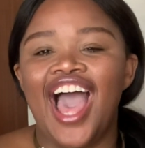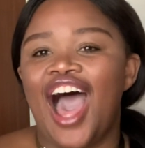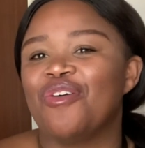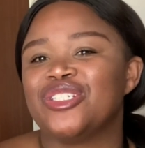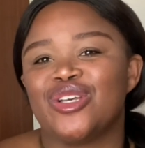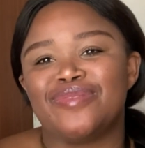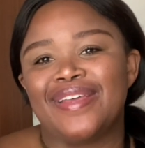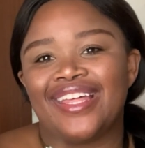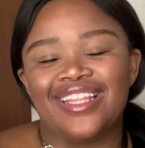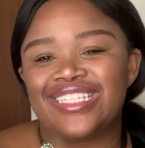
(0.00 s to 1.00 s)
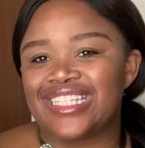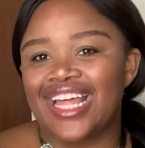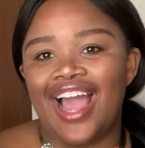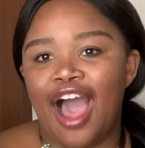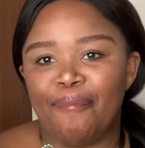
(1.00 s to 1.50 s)
I wish I was making this
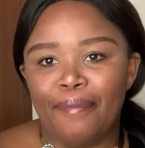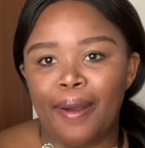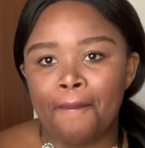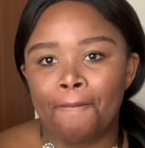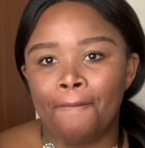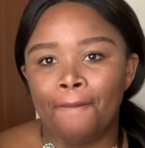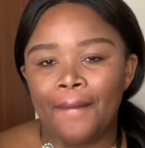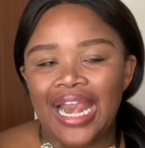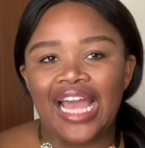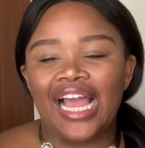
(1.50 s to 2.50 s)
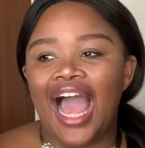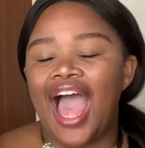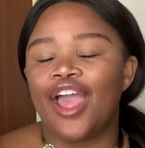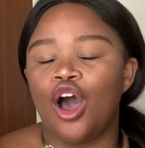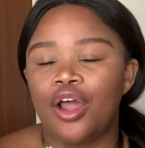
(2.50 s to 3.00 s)
thing up. Like,
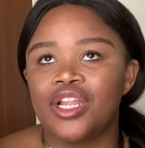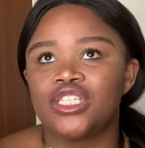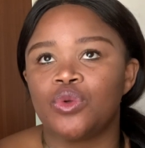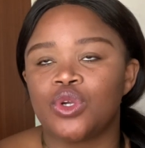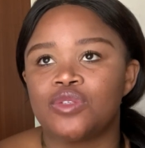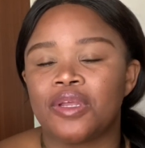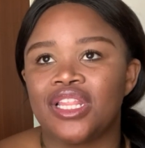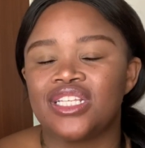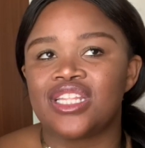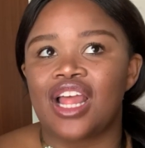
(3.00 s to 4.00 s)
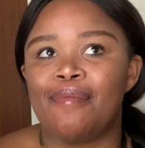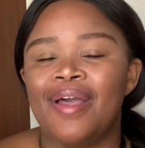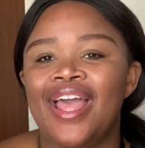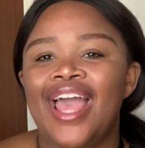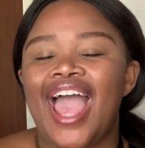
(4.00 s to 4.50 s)
I honestly wish I was making this thing up.
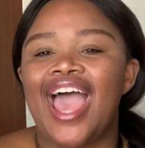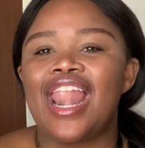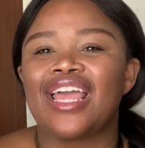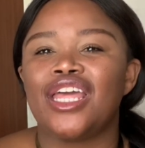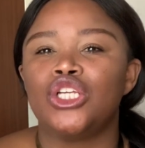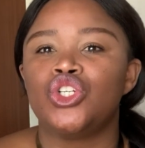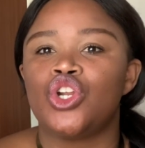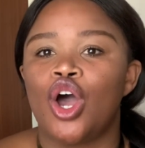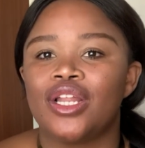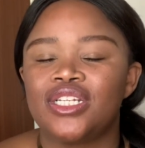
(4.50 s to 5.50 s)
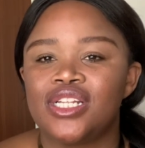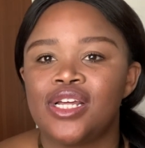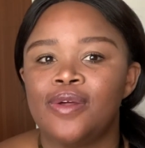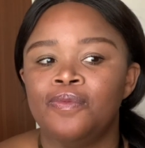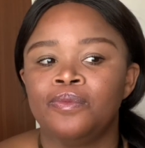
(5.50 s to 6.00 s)
And I kid you not,
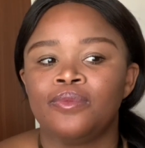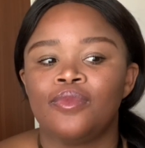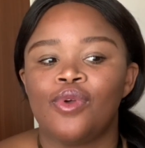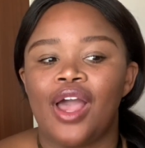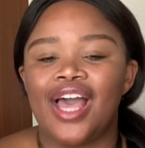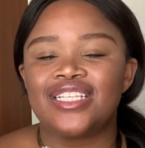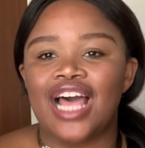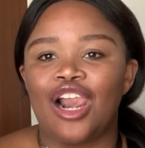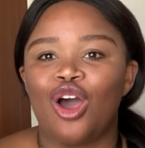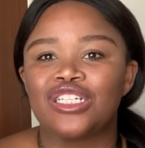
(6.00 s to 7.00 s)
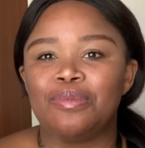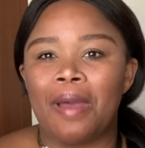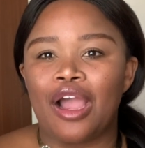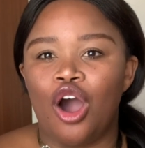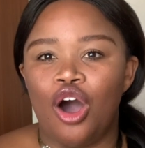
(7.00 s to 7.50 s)
as I logged
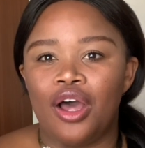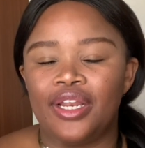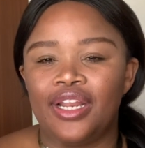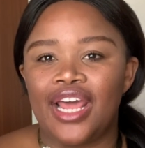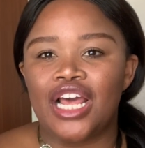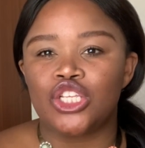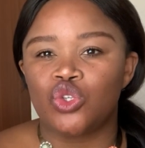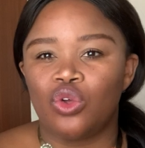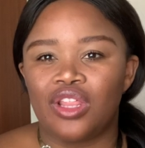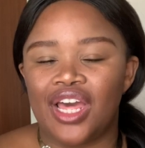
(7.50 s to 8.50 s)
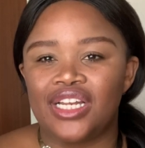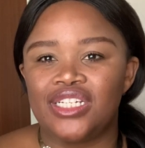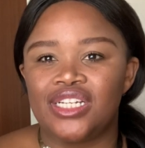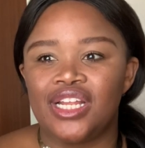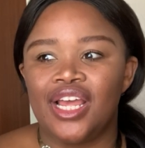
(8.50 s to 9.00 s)
back on and I saw
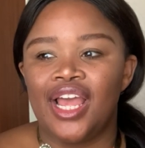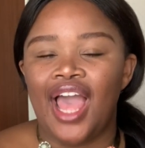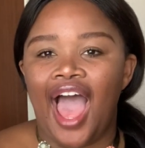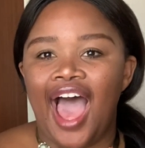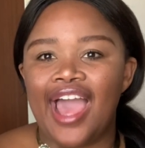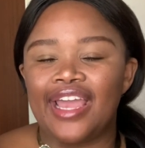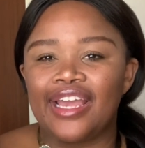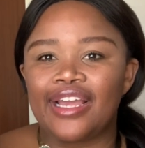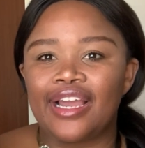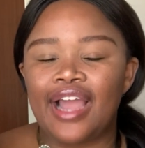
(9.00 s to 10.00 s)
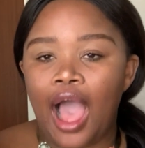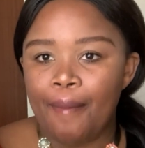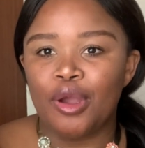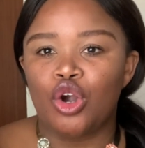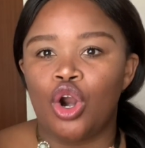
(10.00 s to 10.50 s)
that, I
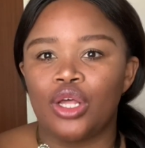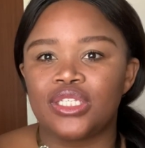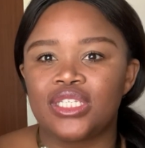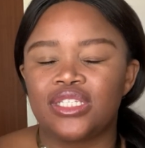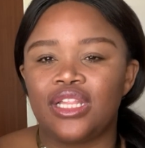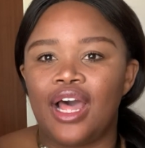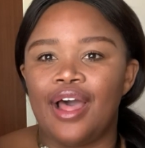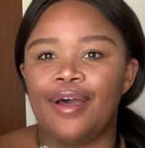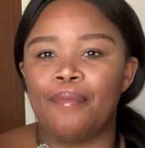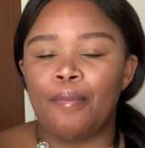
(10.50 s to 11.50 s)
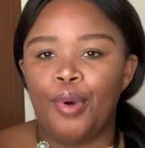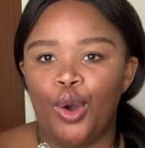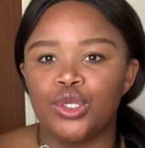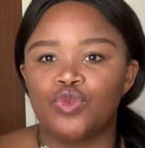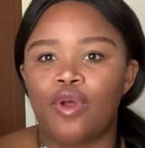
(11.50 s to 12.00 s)
come across a
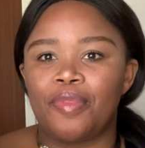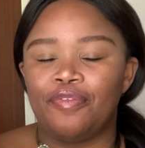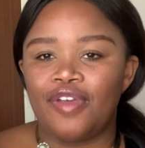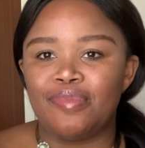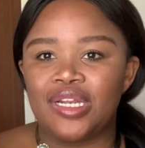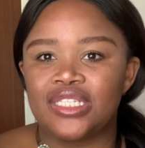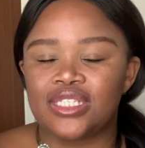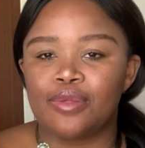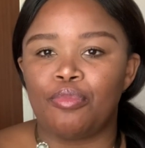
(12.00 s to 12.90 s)
post from the feminist